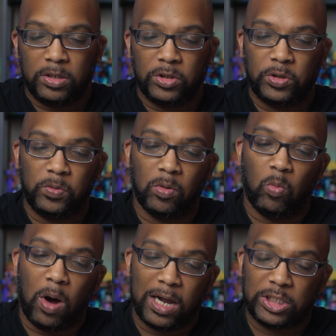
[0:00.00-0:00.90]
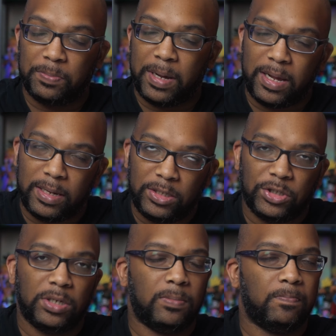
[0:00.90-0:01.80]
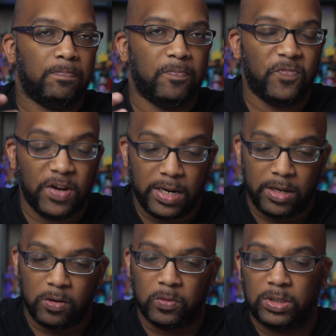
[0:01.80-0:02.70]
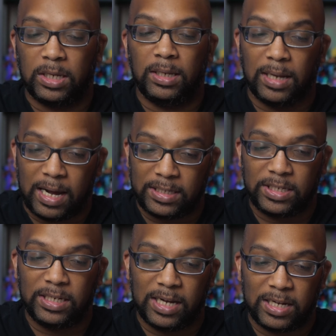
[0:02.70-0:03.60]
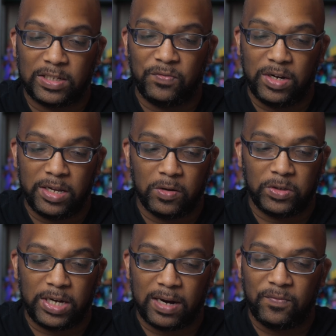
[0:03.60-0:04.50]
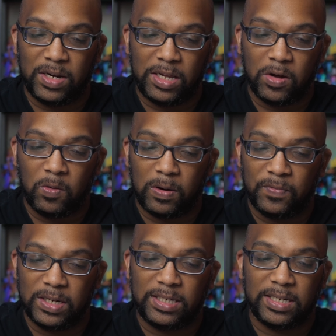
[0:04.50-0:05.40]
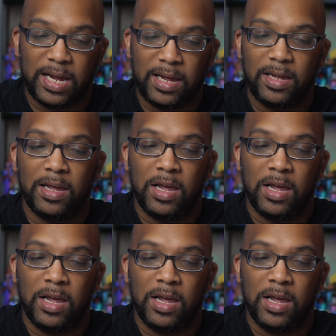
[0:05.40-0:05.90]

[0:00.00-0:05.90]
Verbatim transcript: to the watch page, videos, lots and lots of videos. You got a video of the day.